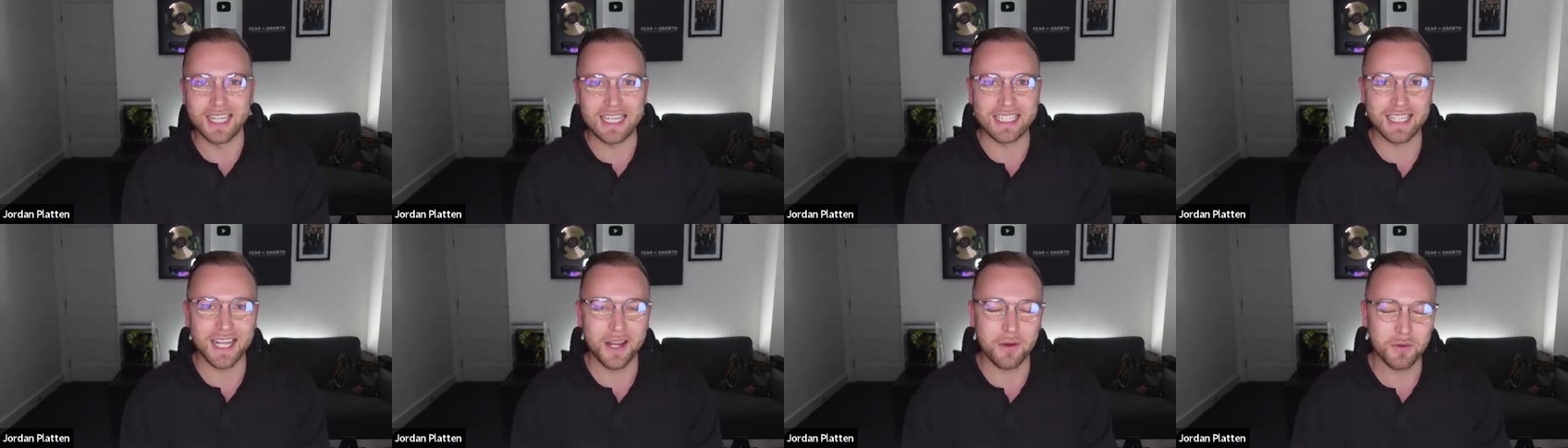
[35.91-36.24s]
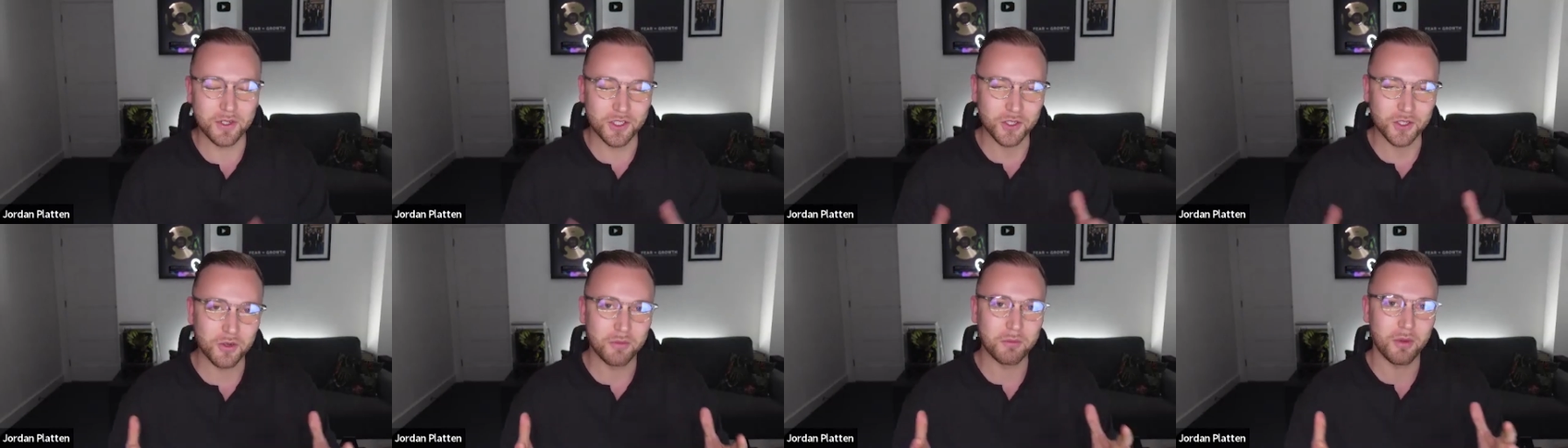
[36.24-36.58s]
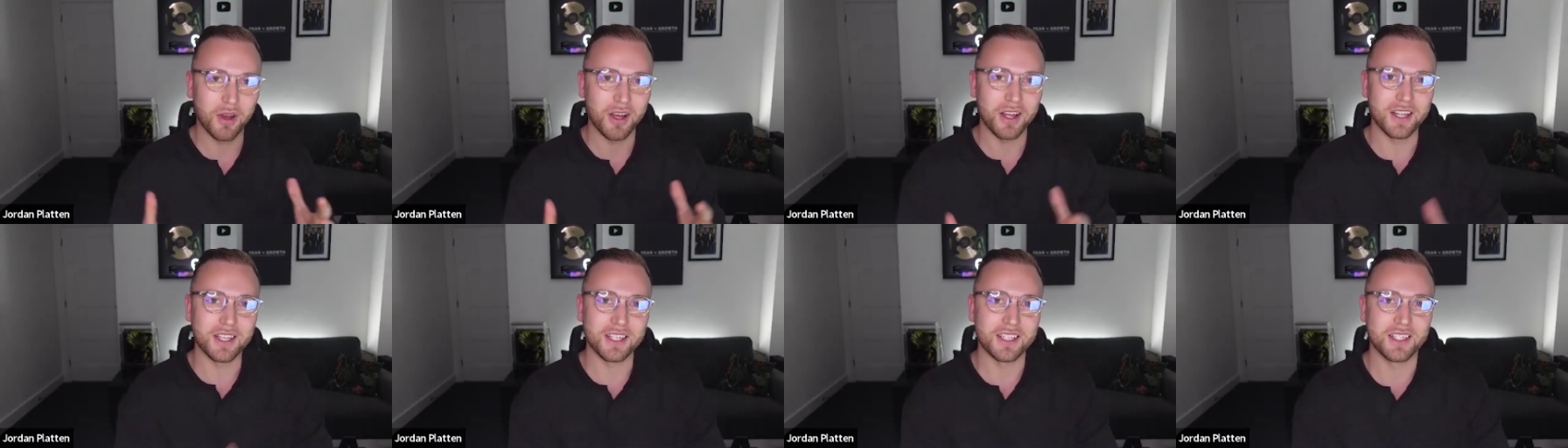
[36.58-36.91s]
Today we're joined
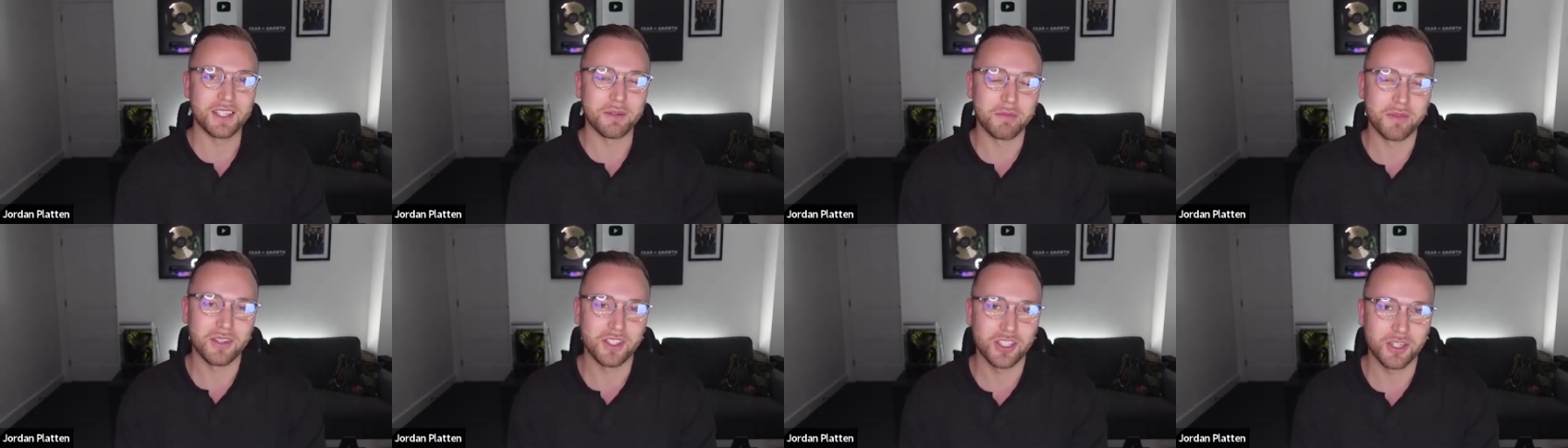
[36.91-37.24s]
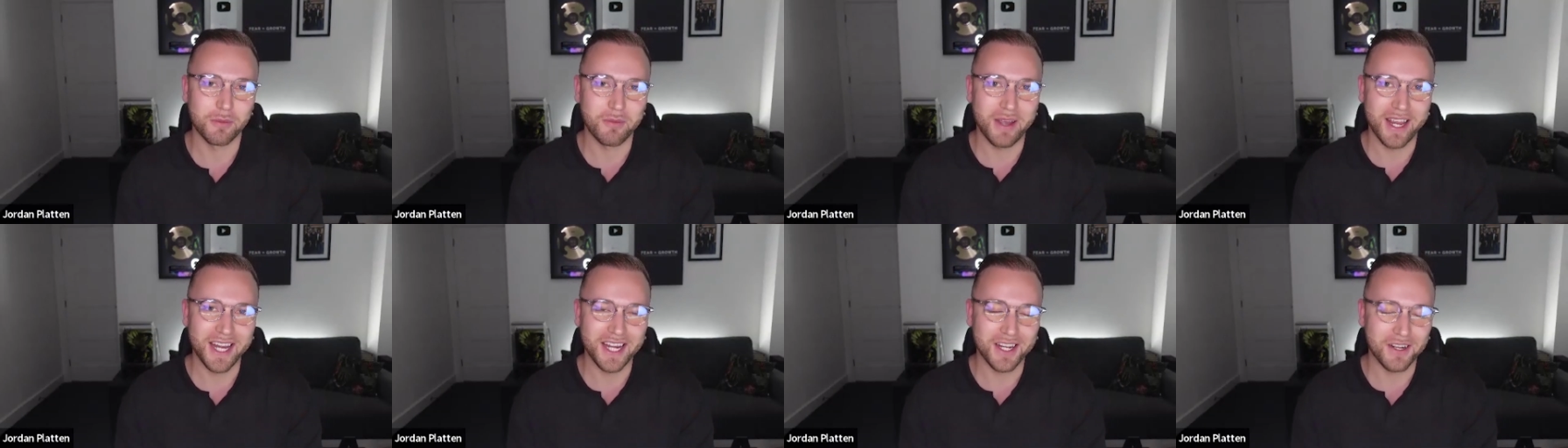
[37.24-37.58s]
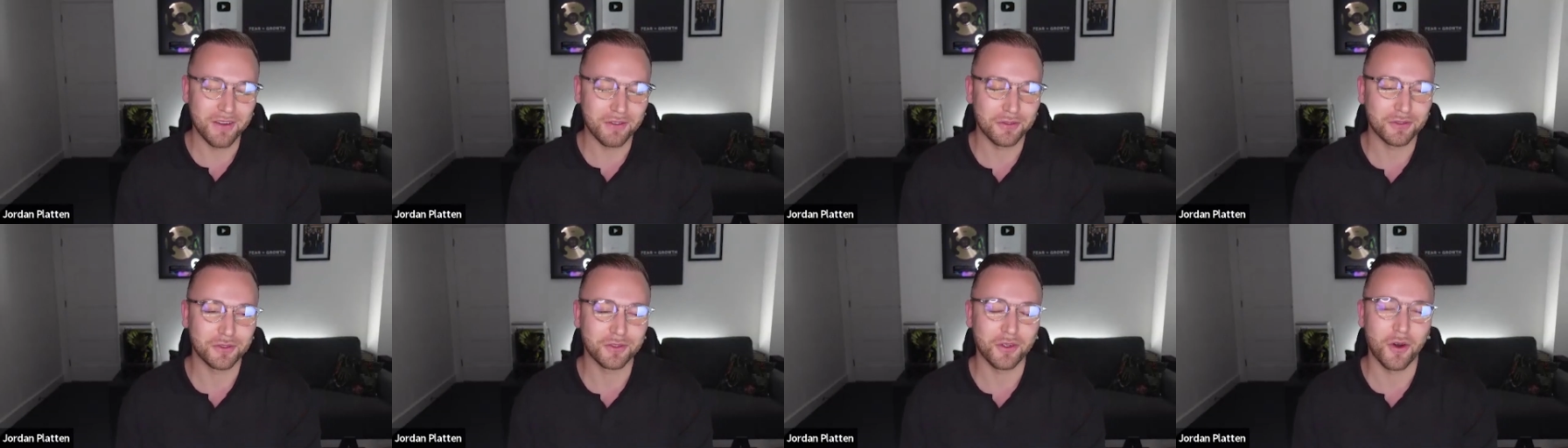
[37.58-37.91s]
by
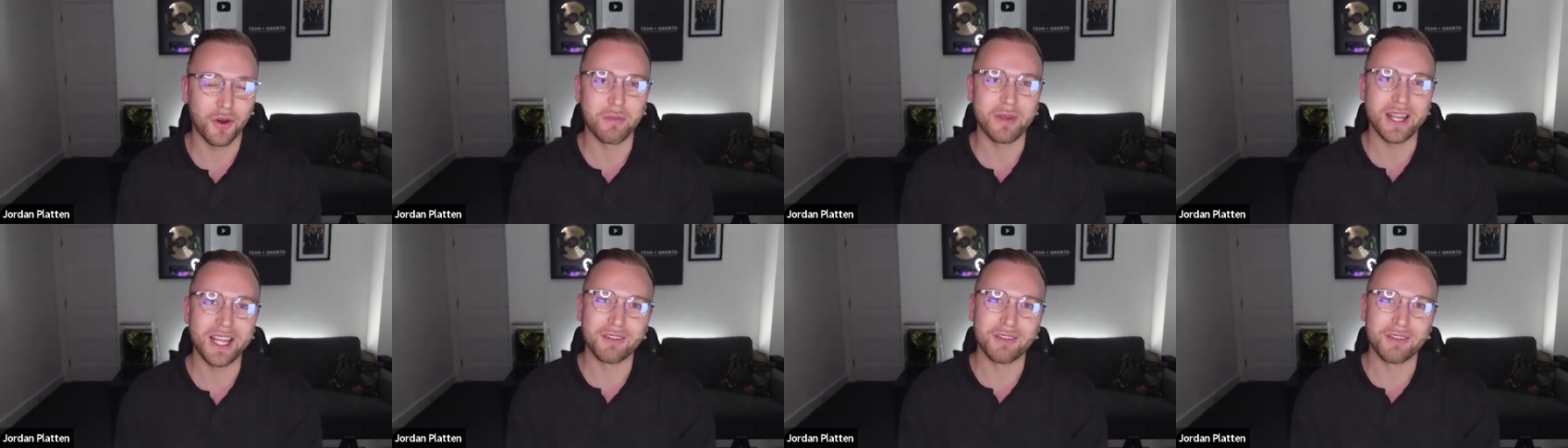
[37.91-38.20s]
Jermaine from